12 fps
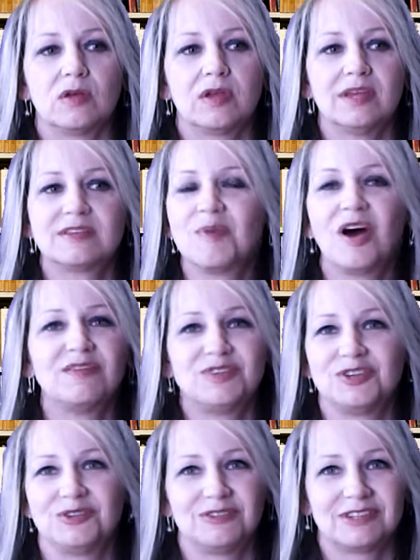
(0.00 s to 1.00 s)
it's my
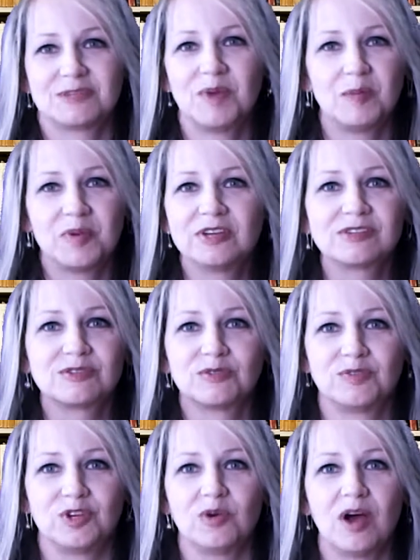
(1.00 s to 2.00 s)
view. It's my personal view.